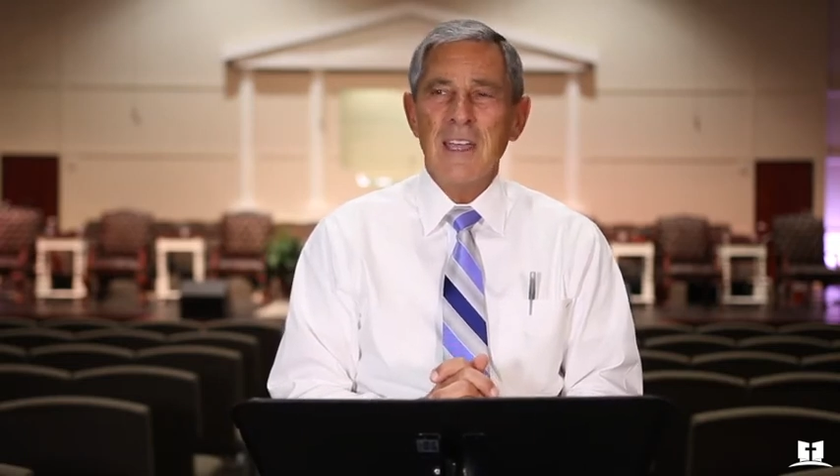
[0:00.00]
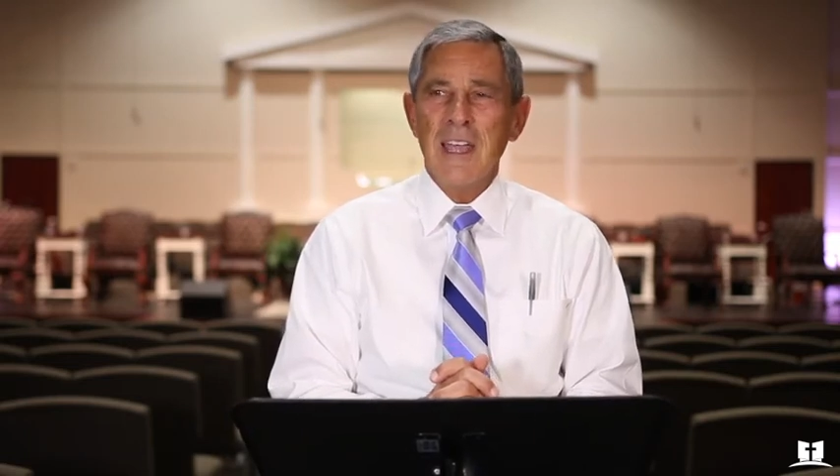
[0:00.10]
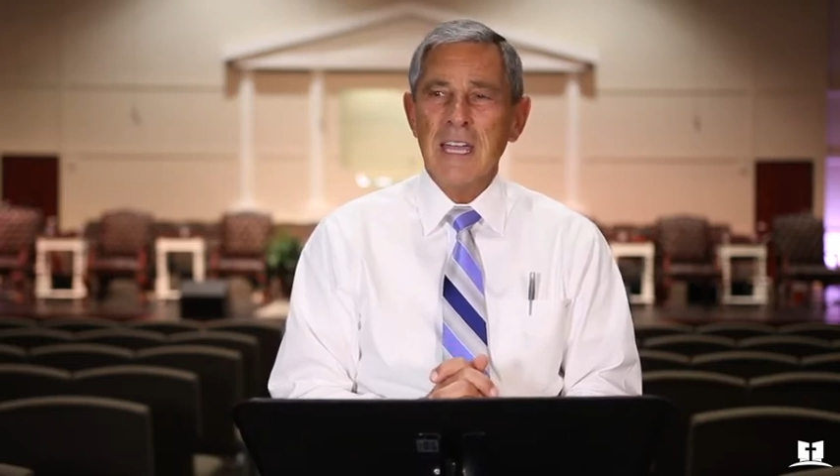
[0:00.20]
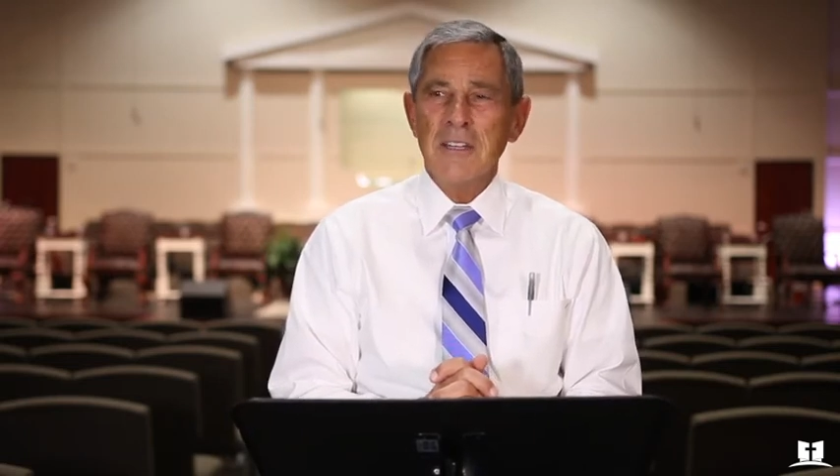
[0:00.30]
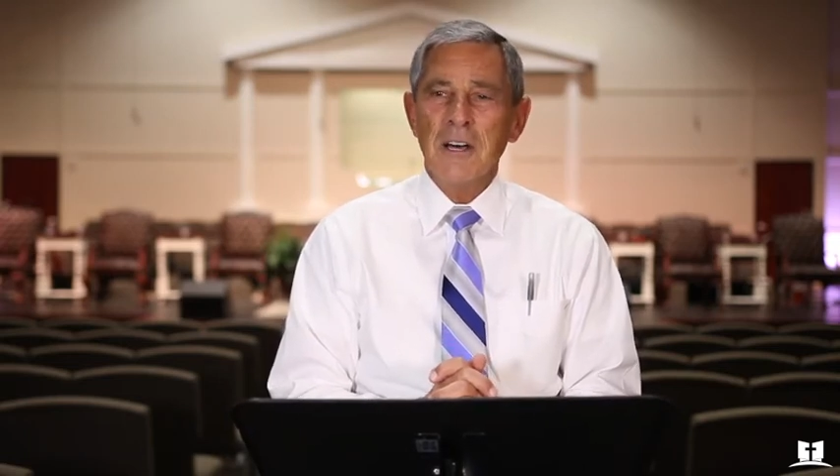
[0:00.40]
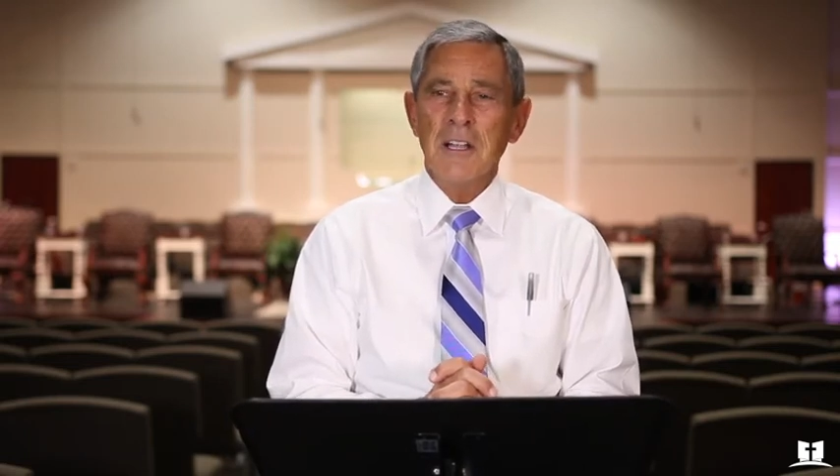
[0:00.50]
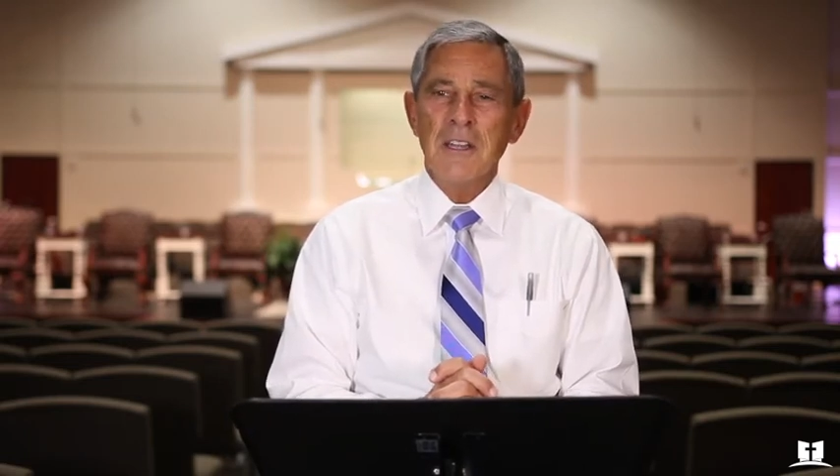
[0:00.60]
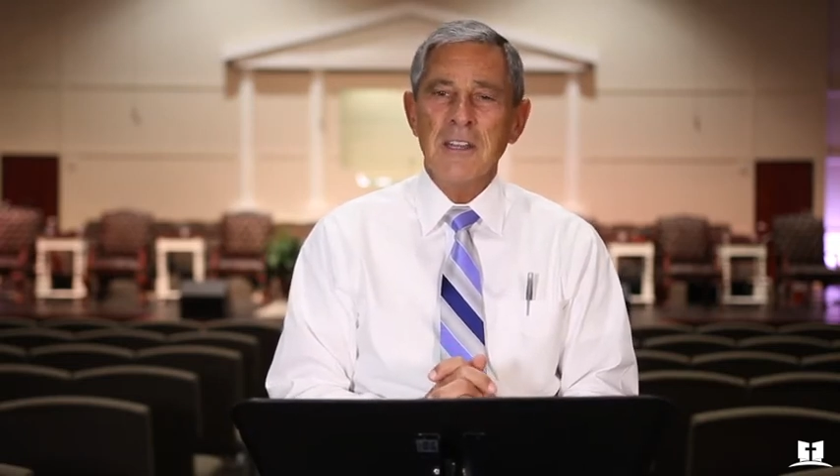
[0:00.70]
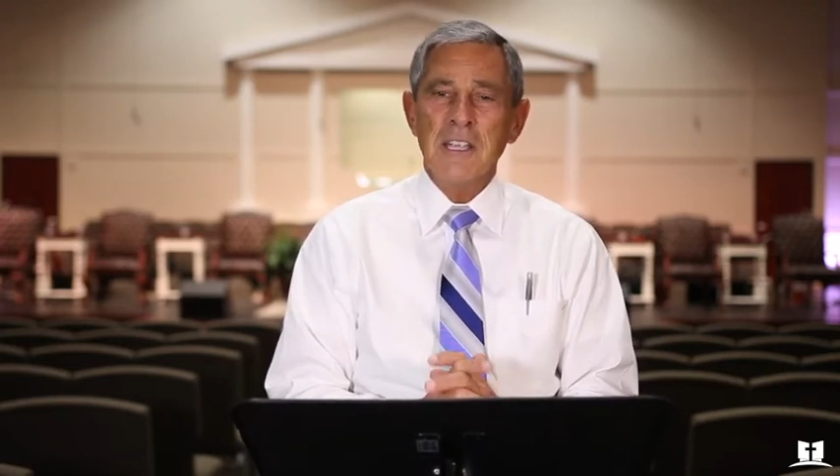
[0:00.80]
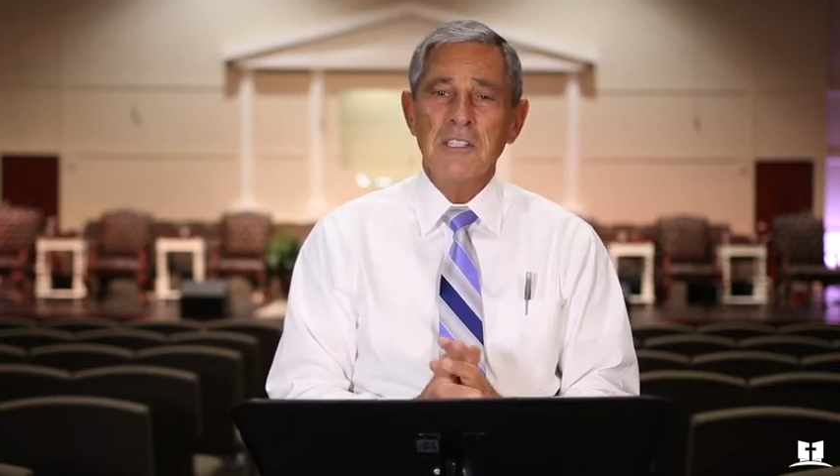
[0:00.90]
and
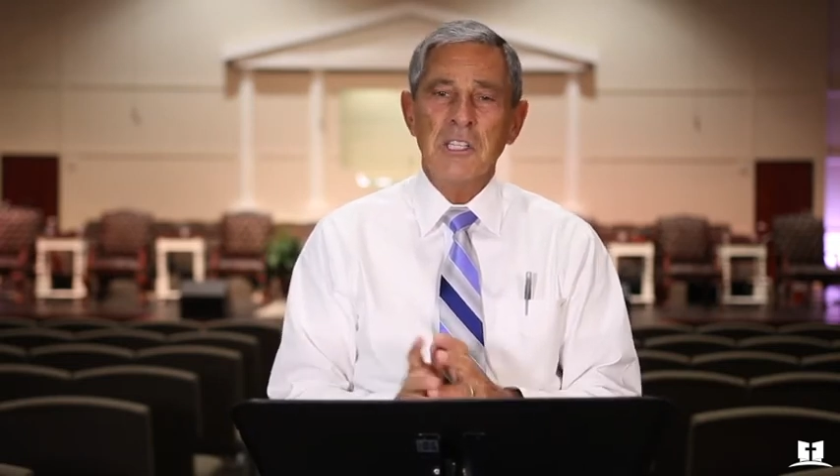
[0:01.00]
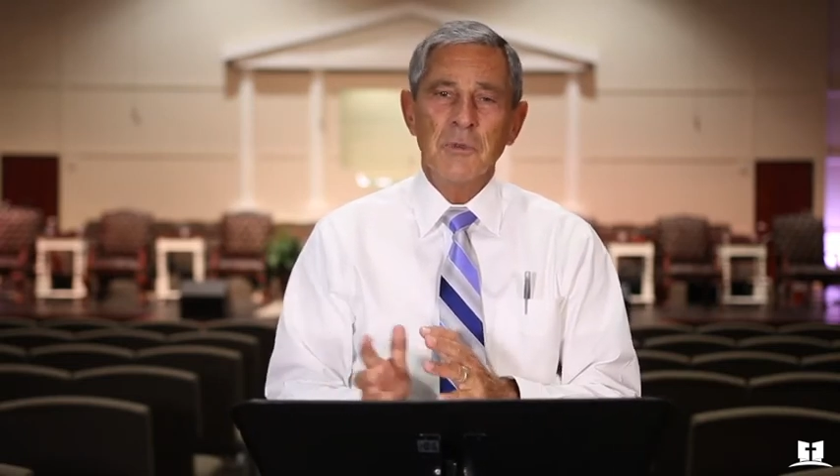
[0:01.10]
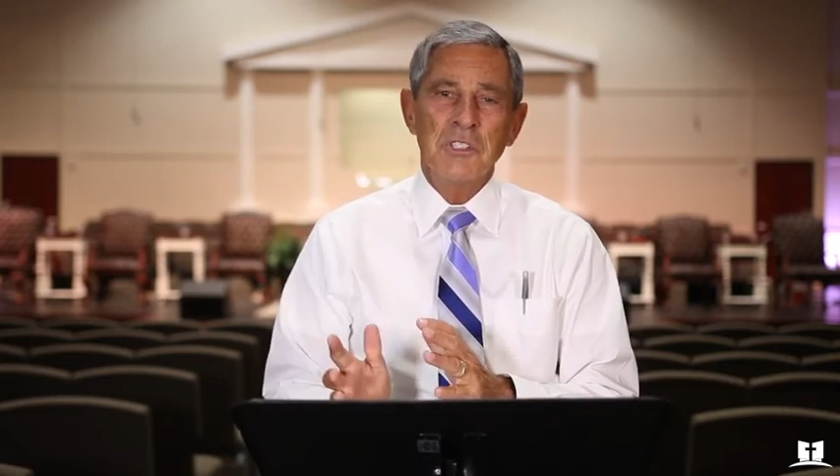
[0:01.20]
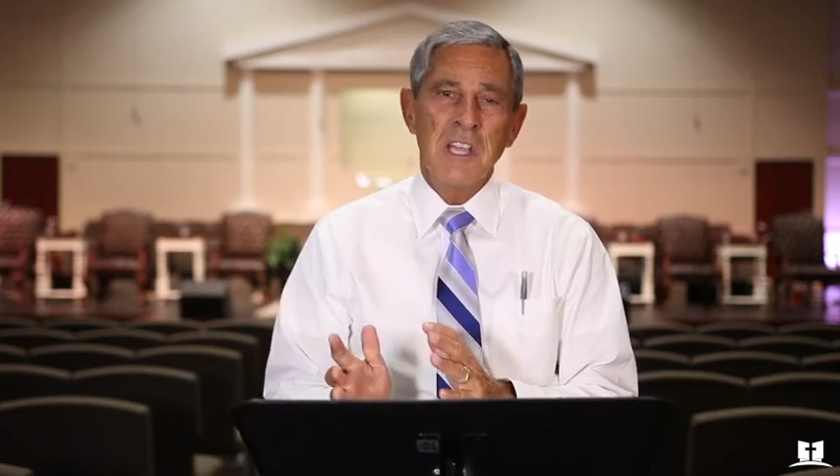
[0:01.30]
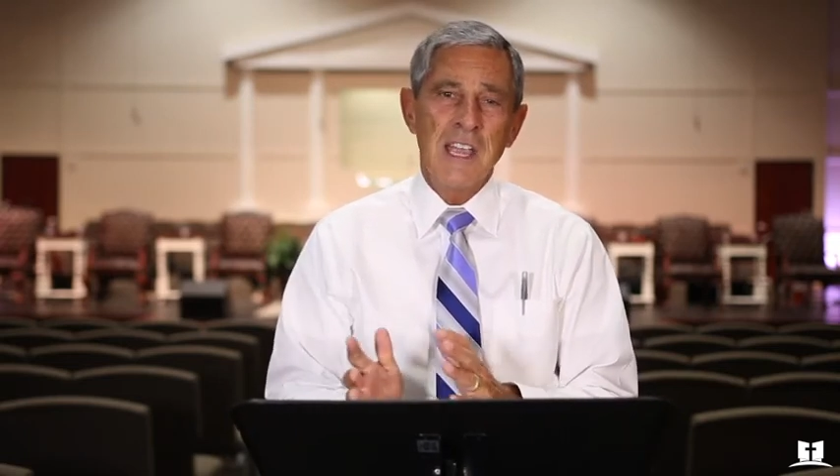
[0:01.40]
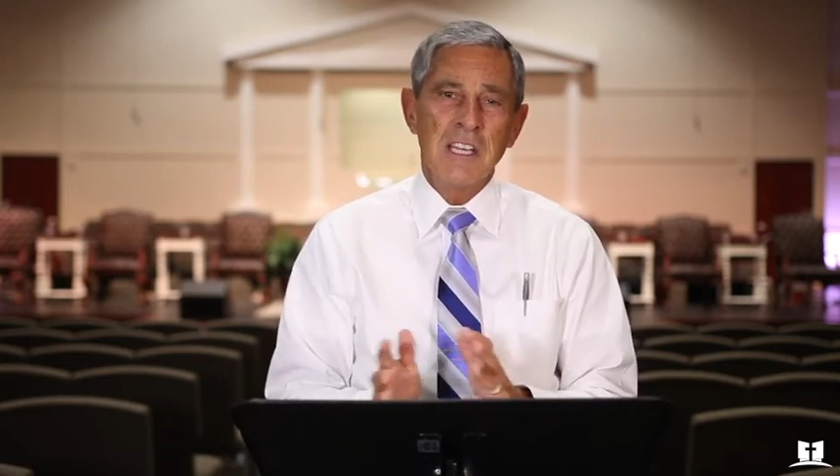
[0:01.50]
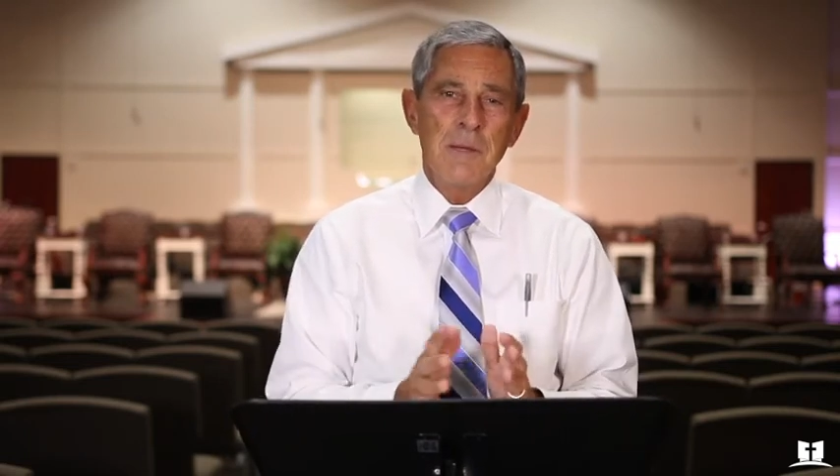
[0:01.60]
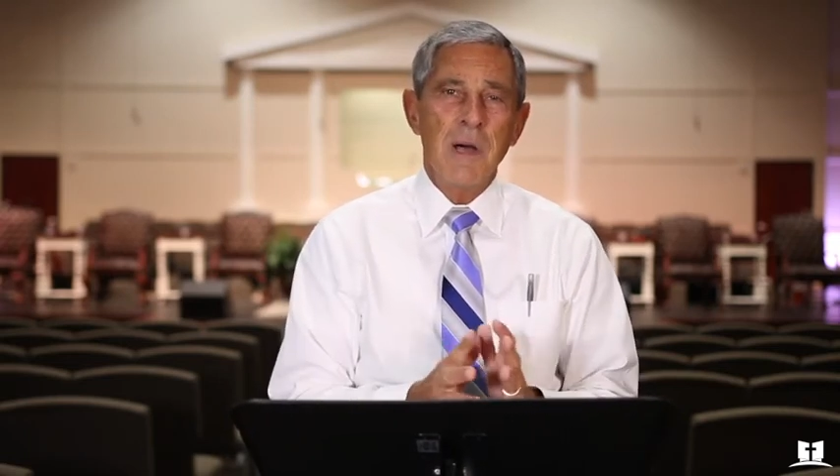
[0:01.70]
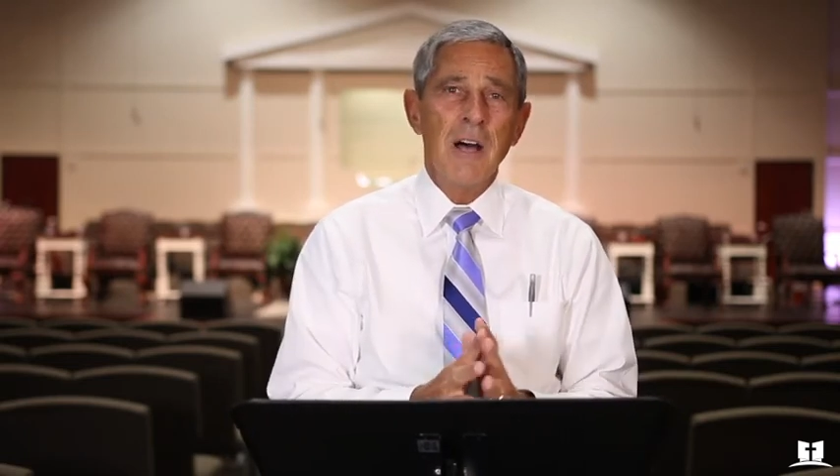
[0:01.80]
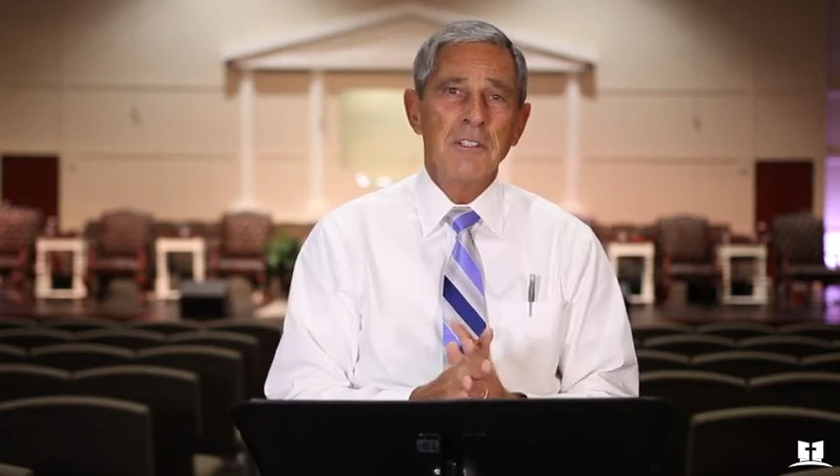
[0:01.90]
she was
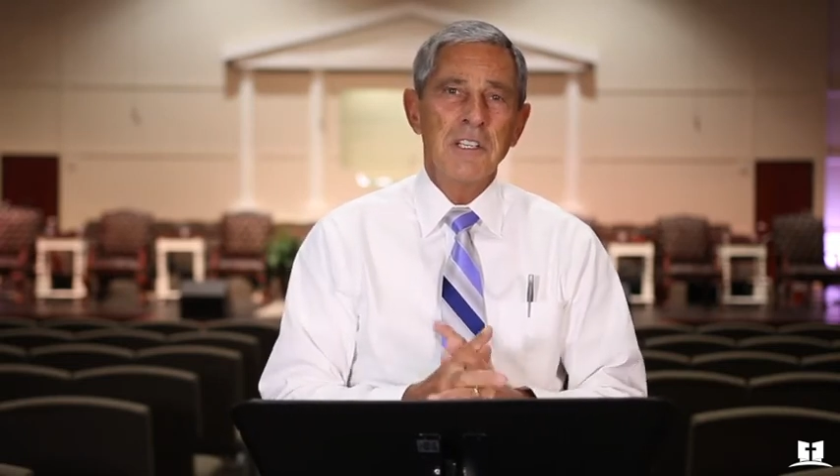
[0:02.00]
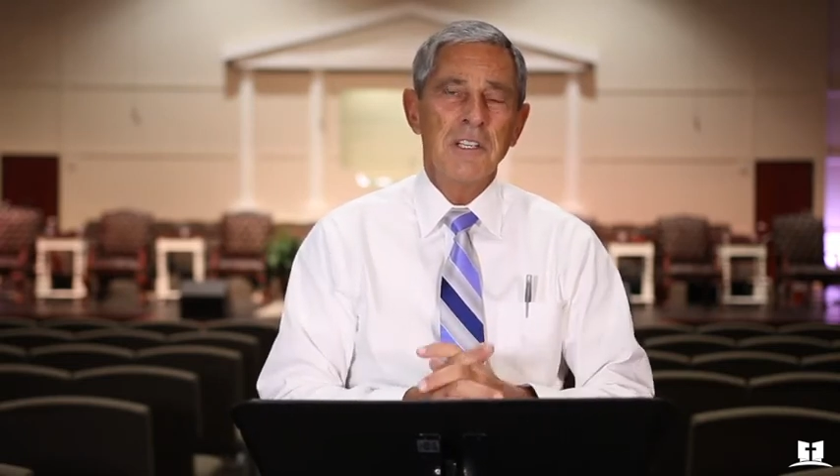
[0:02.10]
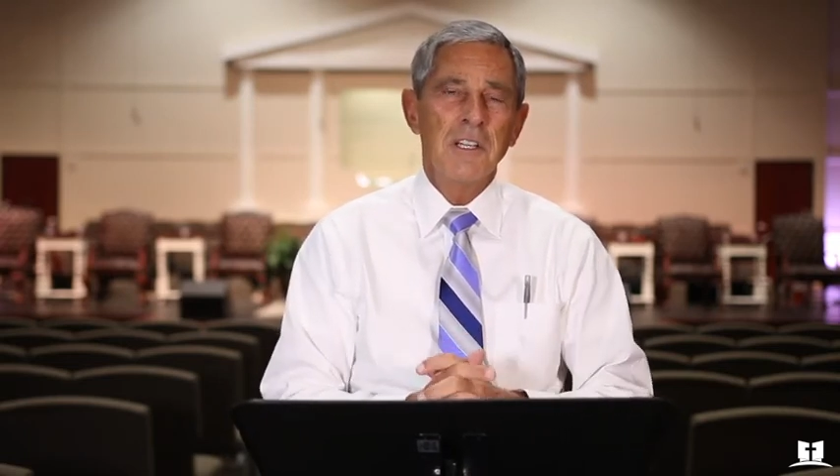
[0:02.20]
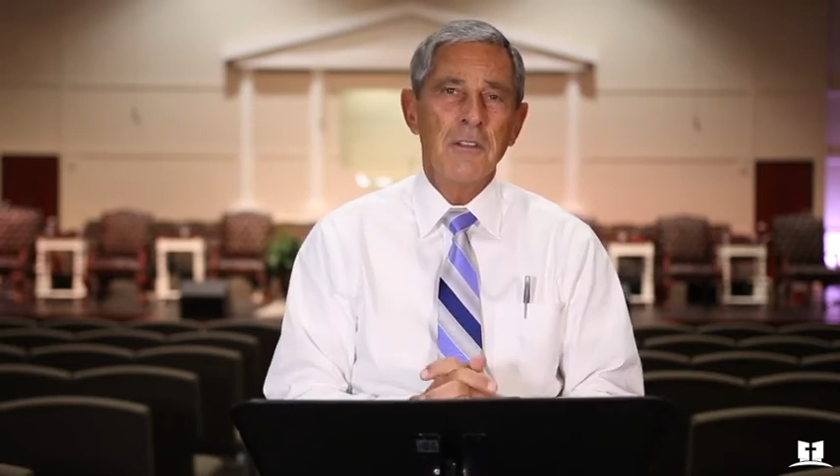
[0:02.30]
taking them out